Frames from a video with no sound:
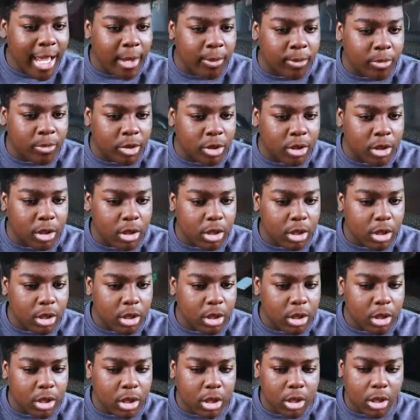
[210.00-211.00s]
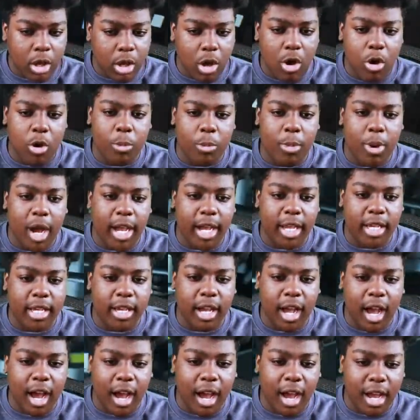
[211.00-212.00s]
got too much dip on your oh chip. Oh my
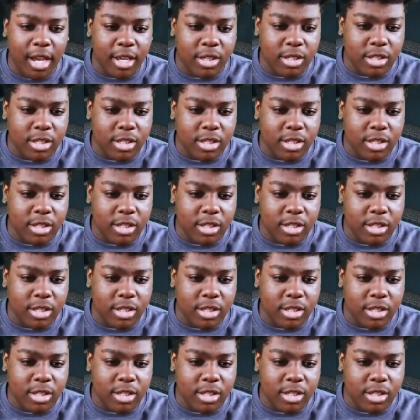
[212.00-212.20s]
gosh.